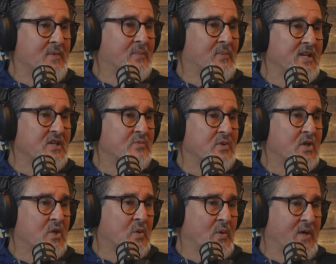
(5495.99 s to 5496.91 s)
game. The place
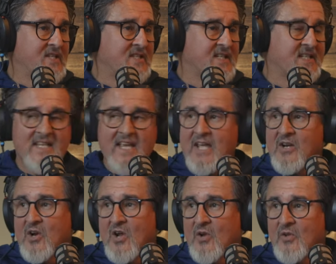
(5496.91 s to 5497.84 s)
went crazy because they
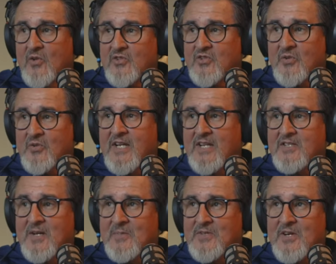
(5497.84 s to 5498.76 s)
had it on all the
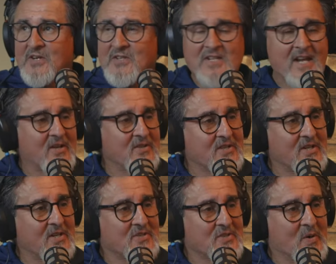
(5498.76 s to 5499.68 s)
screens upstairs,
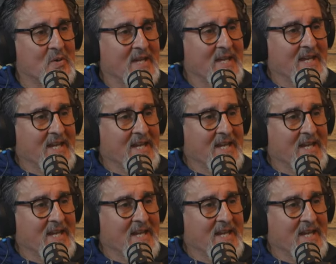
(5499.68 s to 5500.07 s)
downstairs. So